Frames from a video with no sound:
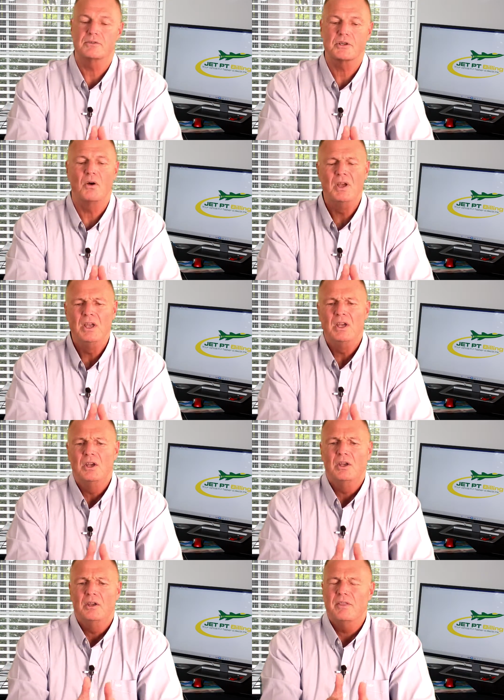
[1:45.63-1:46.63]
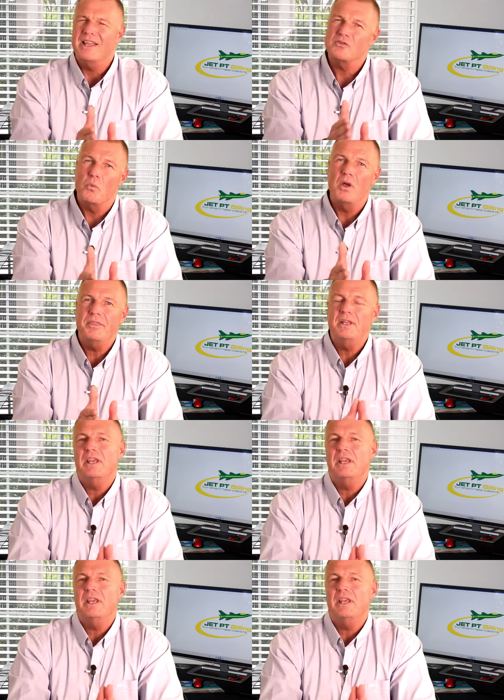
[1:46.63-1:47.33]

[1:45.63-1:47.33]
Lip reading: So that's one thing